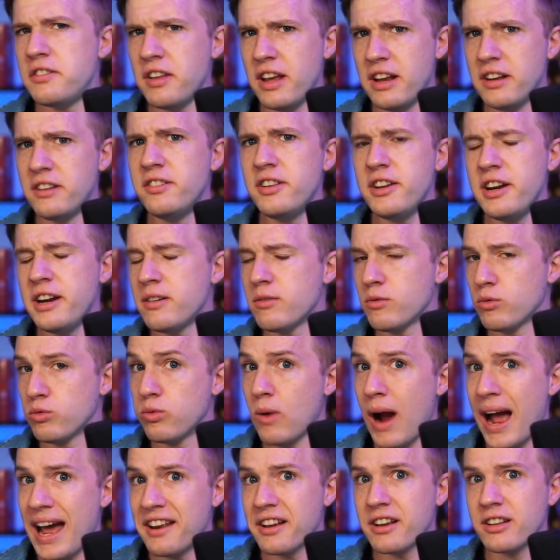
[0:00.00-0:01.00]
incident
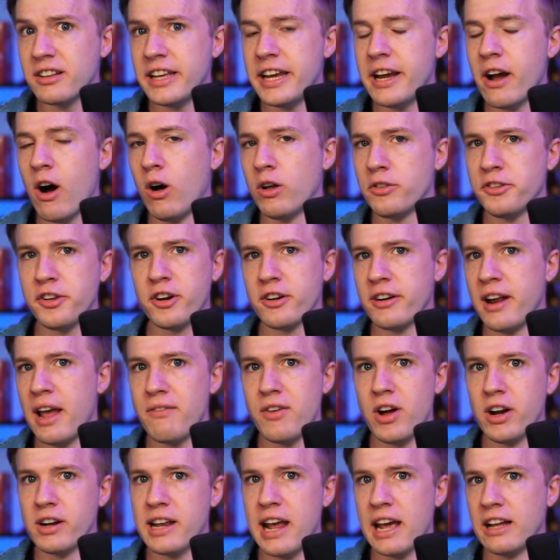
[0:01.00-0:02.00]
radically altered
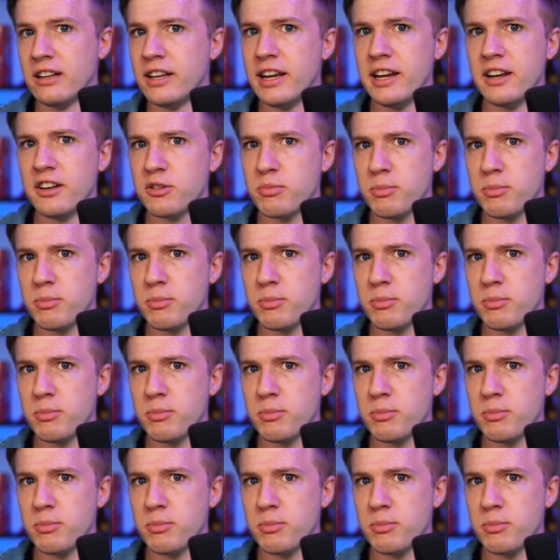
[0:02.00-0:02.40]
Evangelion's